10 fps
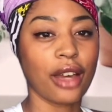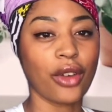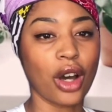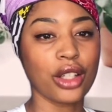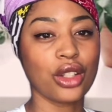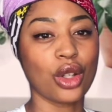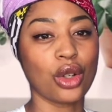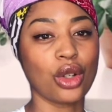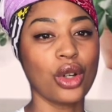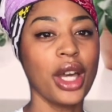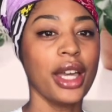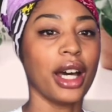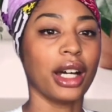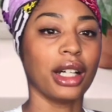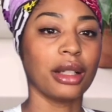I've also
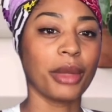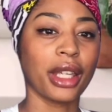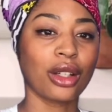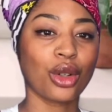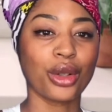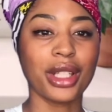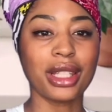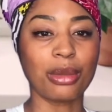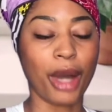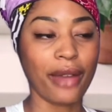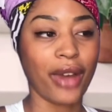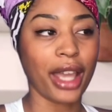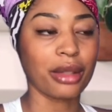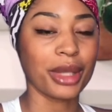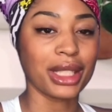increased my
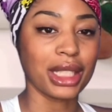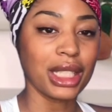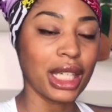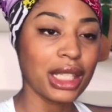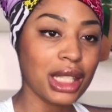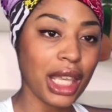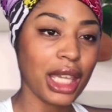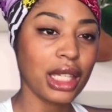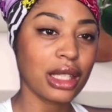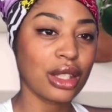vitamin D intake,